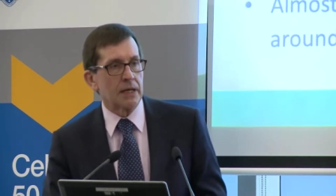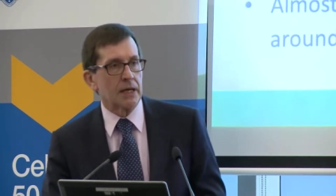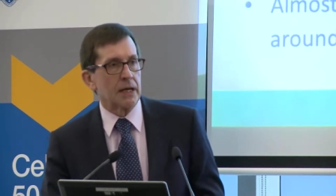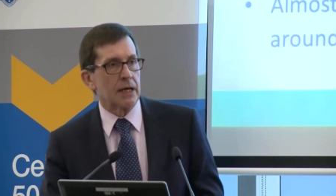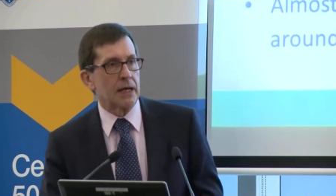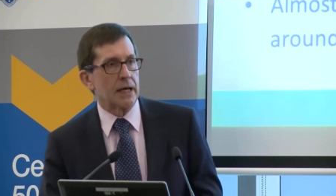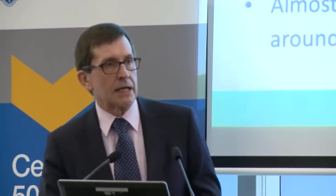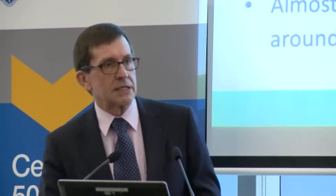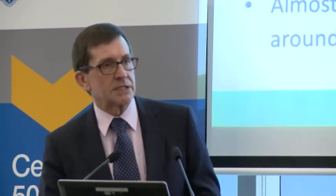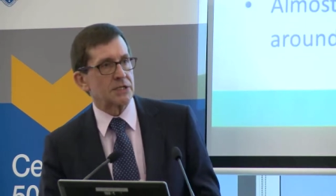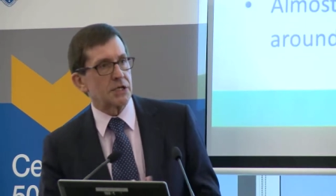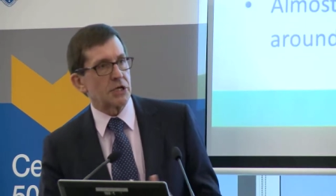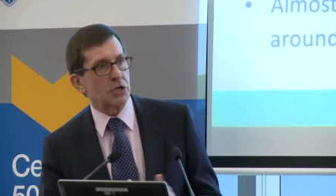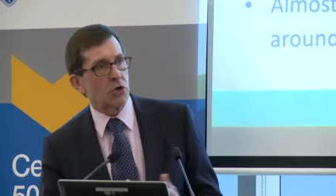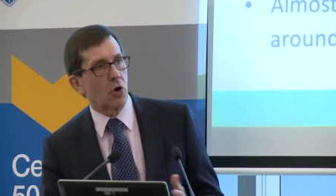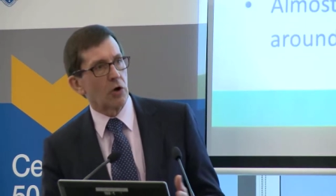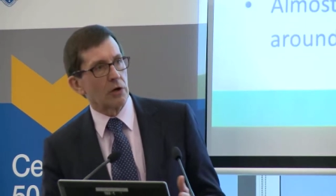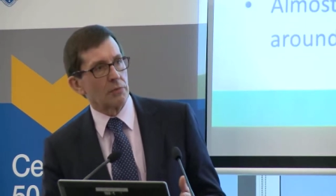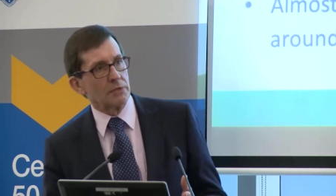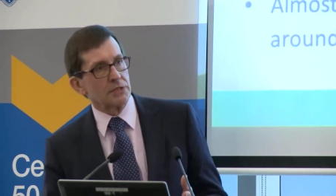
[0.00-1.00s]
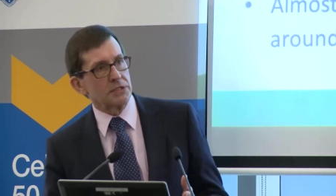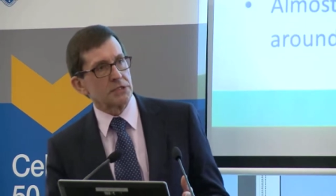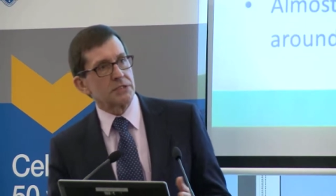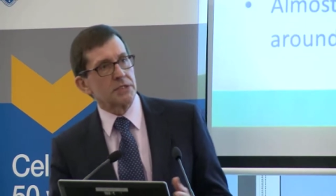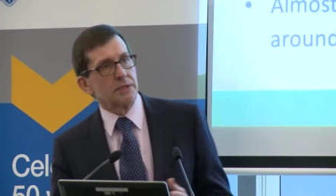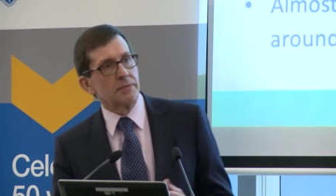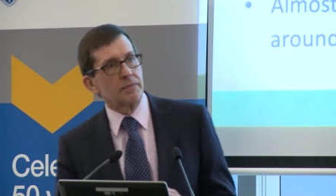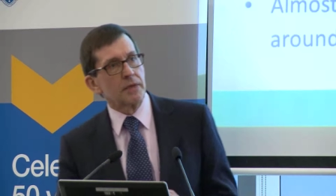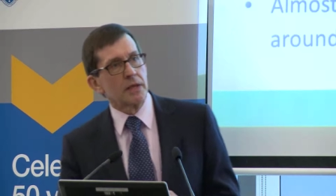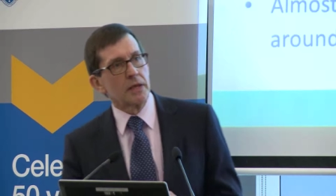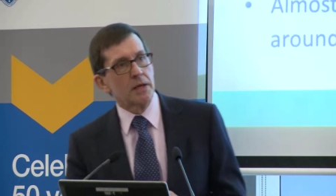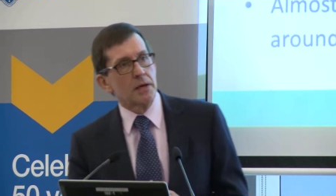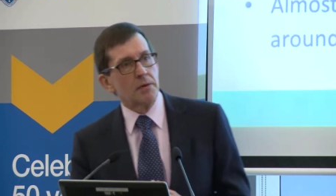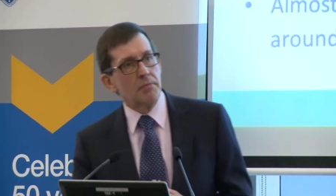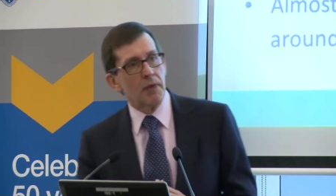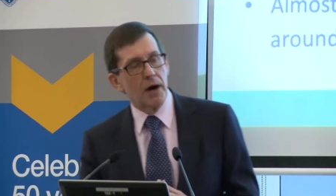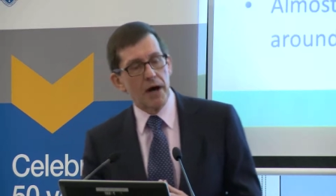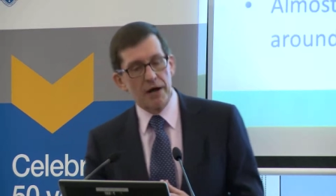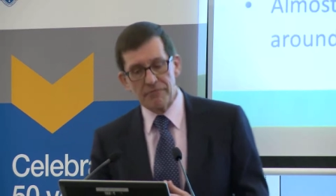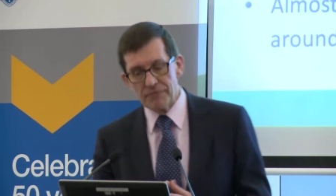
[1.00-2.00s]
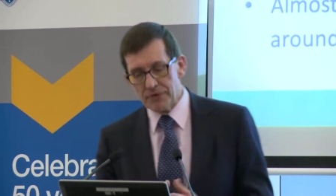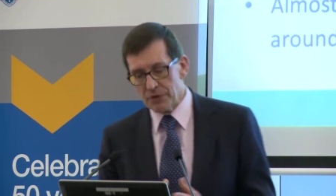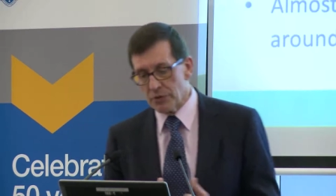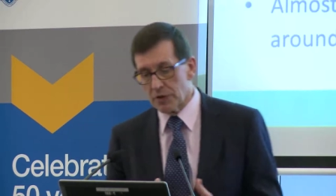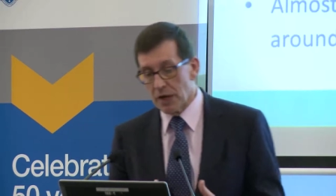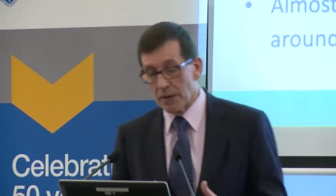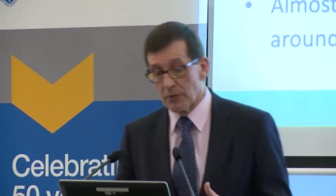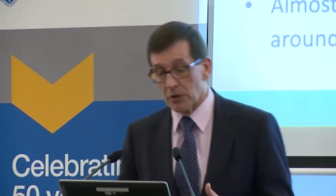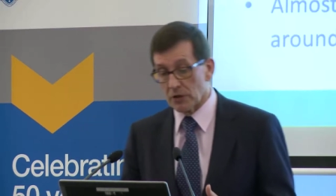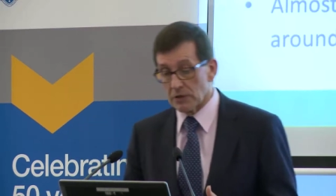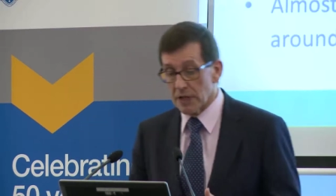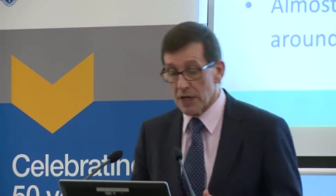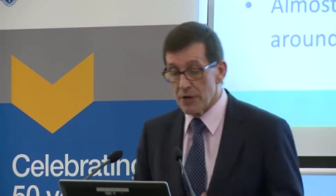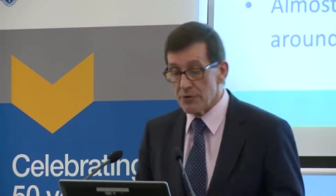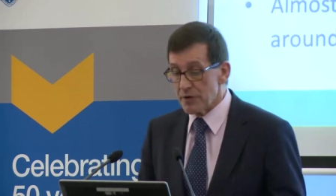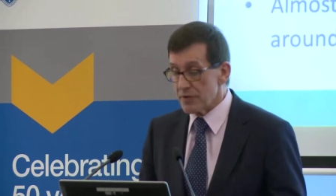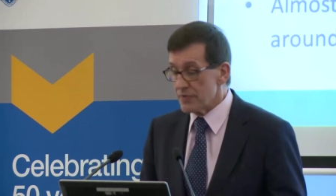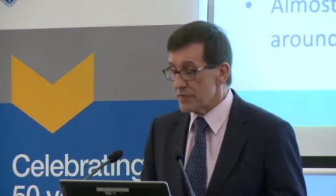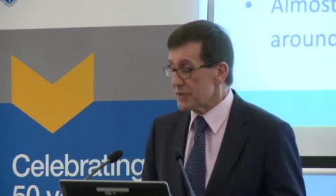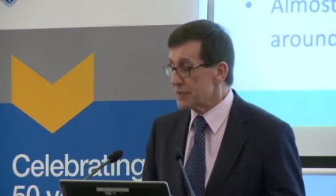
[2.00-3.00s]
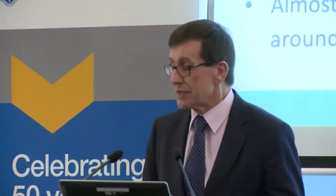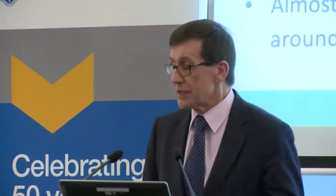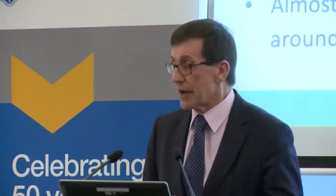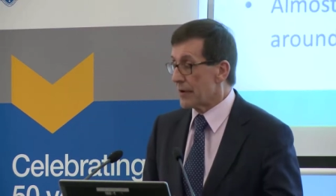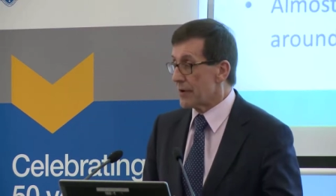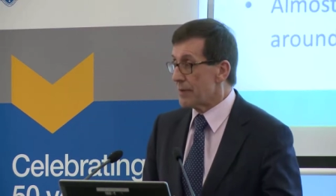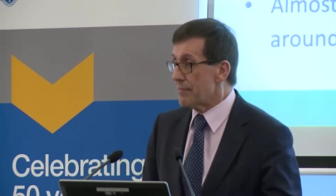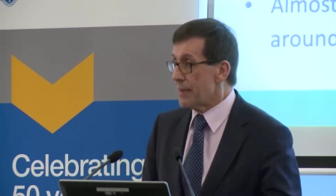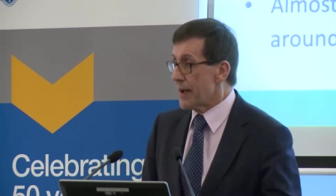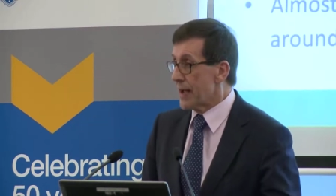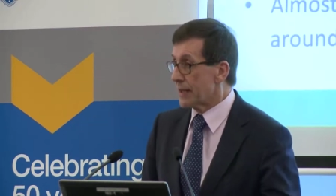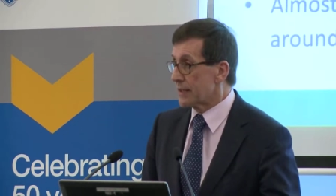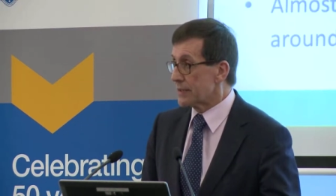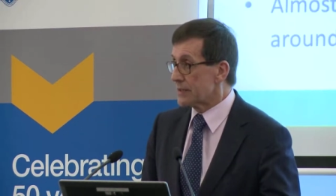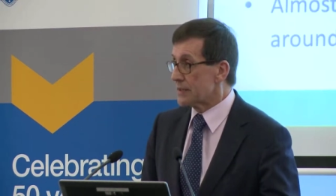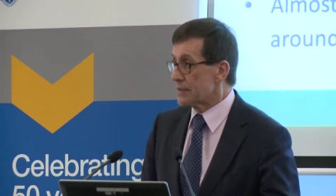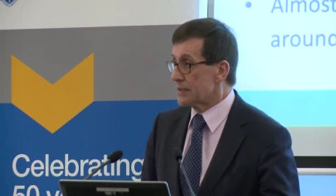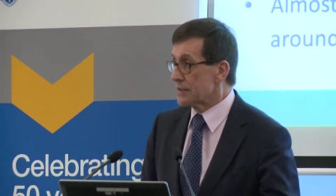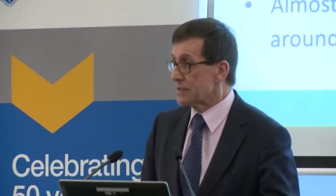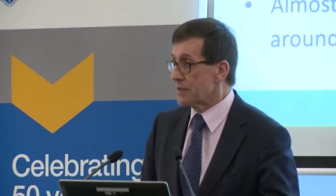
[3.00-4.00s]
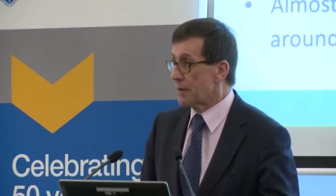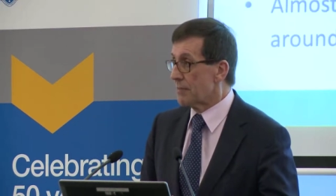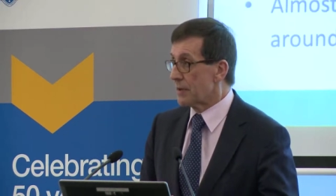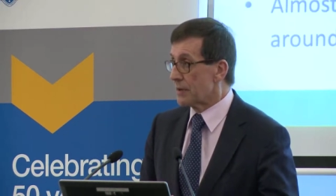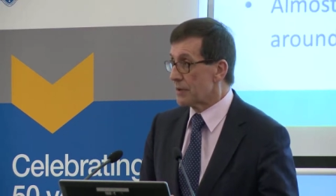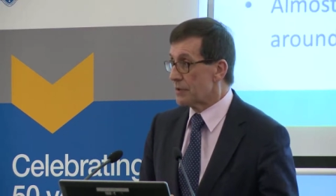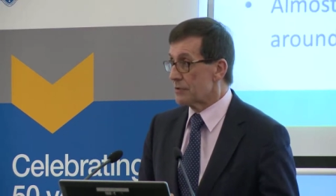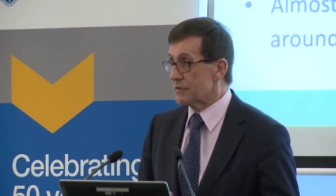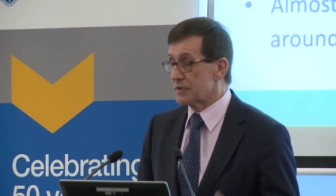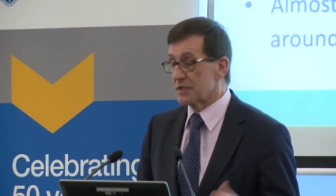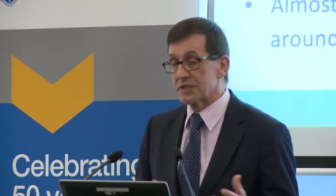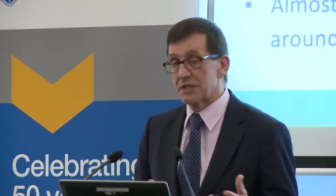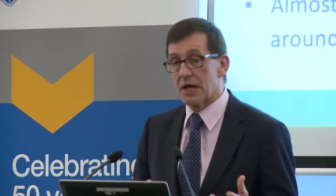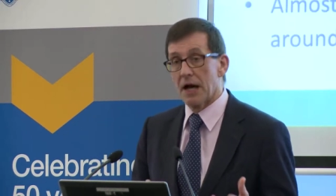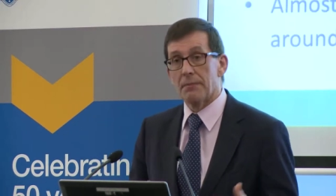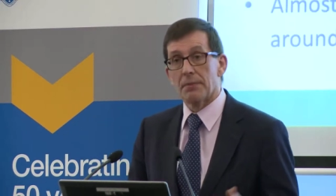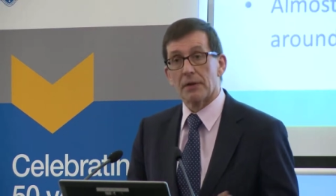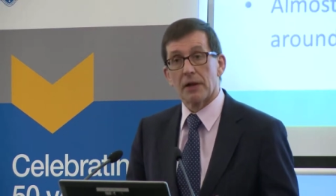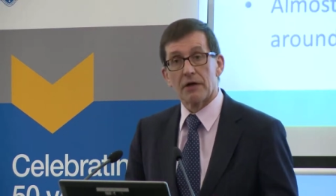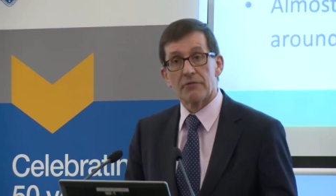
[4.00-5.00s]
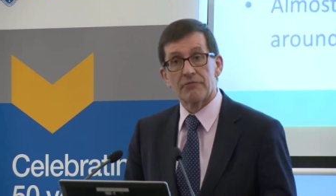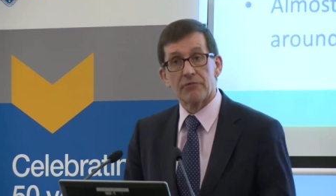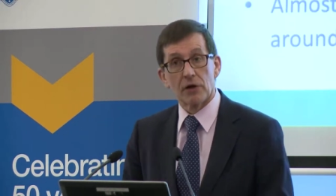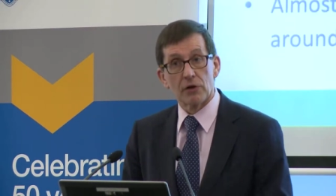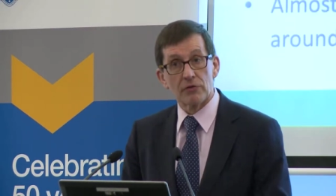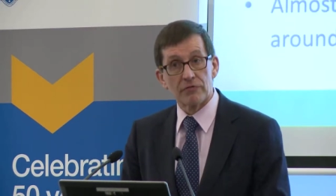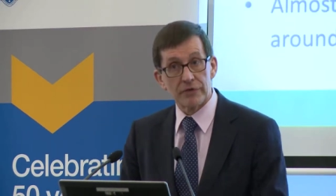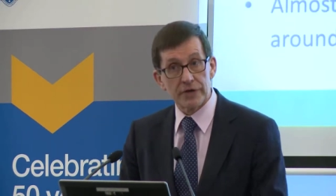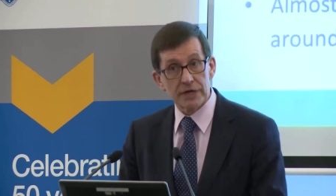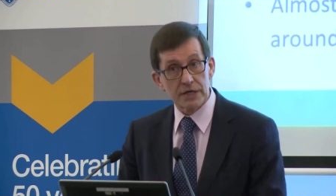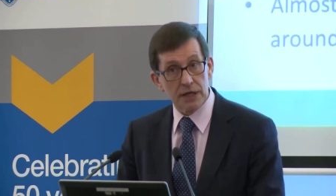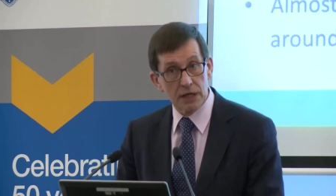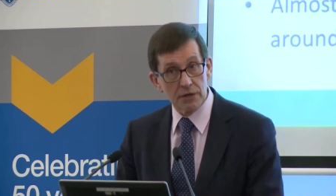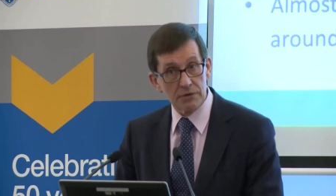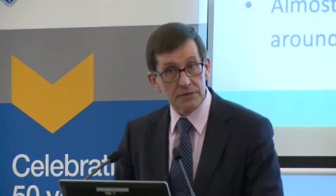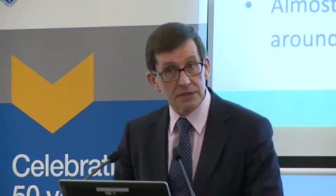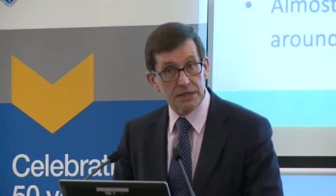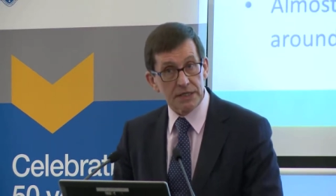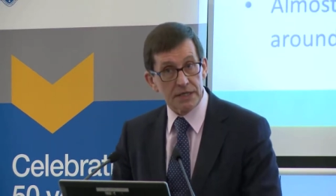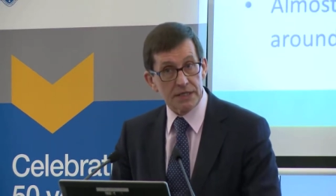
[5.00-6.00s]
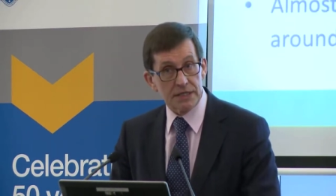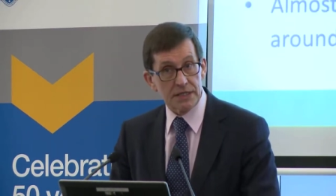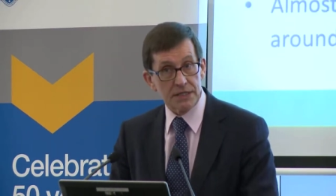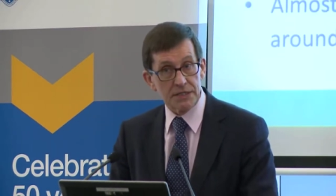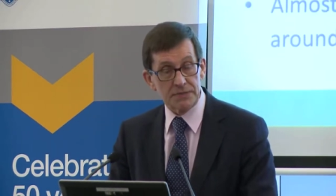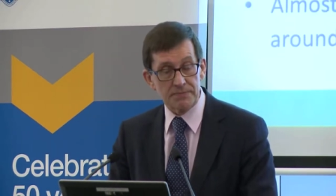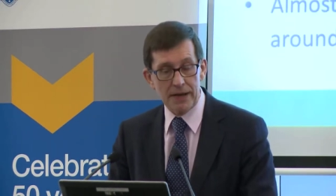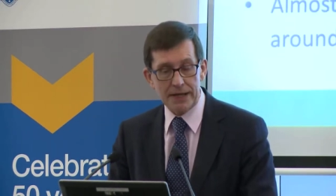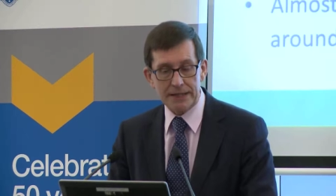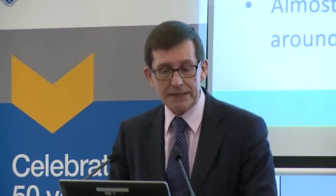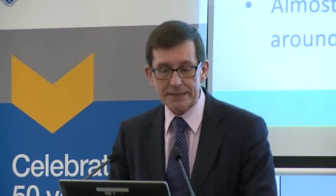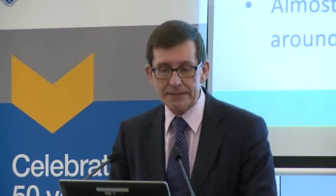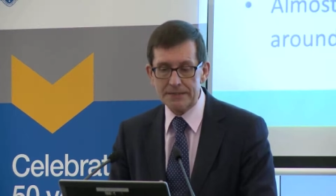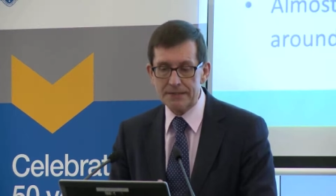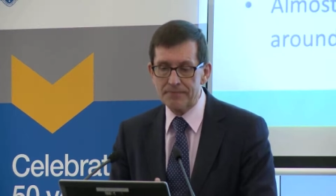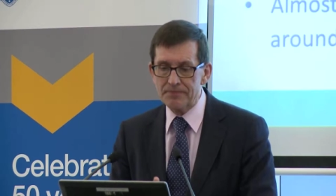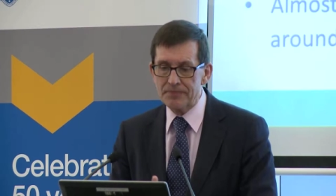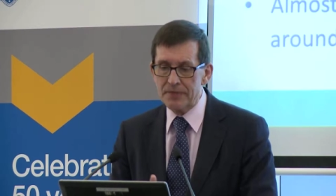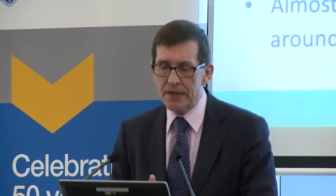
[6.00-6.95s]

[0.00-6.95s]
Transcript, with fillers: Uh, as an economist, my view, and I'm not alone in this, Gary Banks is somebody whose example I follow very closely in these matters,